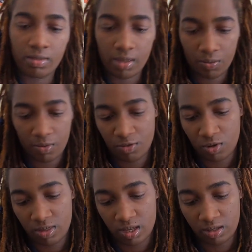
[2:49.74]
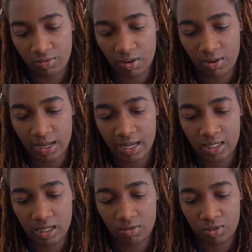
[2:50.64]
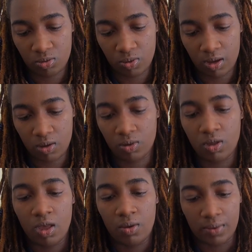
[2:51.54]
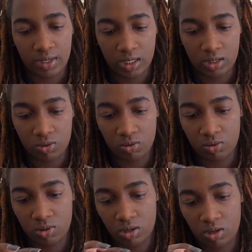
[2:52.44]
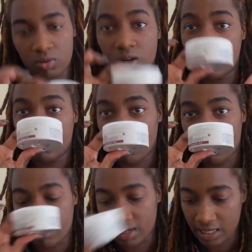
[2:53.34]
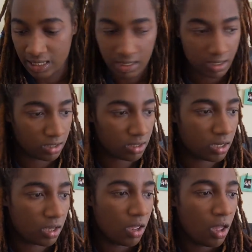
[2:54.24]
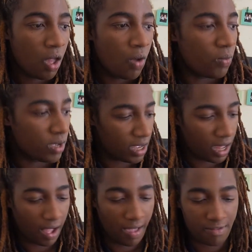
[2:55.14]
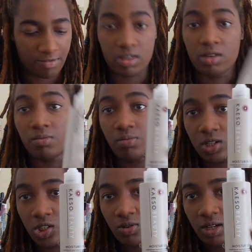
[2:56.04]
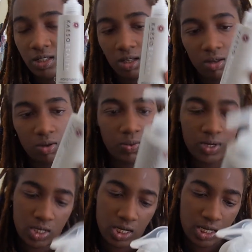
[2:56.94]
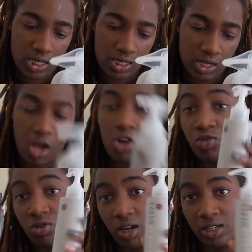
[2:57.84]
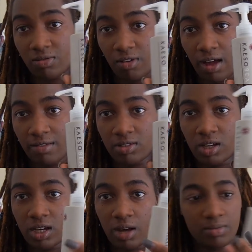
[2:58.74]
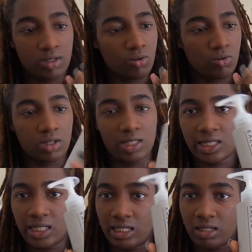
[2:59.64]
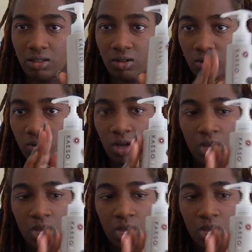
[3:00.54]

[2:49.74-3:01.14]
Then we've got the exfoliator as well, which is also 95 milliliters. We have the moisturizer, which is 195. So it comes in all this sleek, you know,